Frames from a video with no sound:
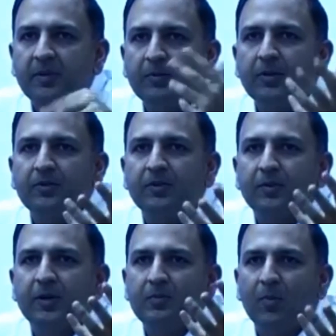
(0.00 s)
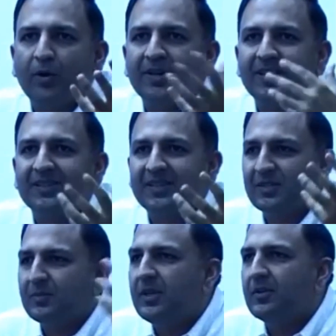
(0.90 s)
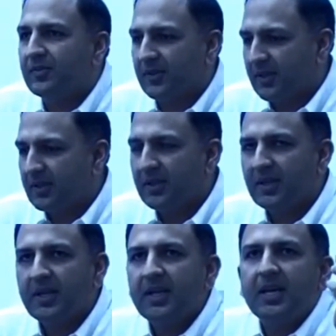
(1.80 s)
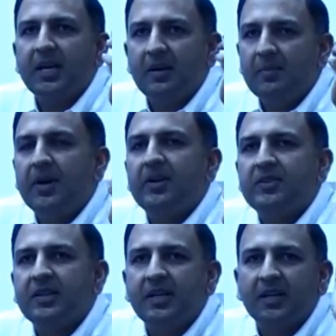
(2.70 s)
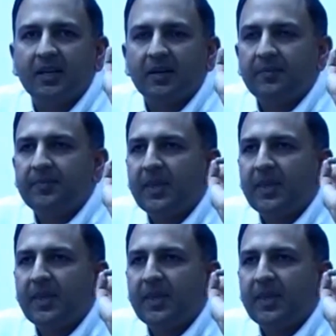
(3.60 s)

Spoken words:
you won't use the word modern in the sense we use it, emerge in India,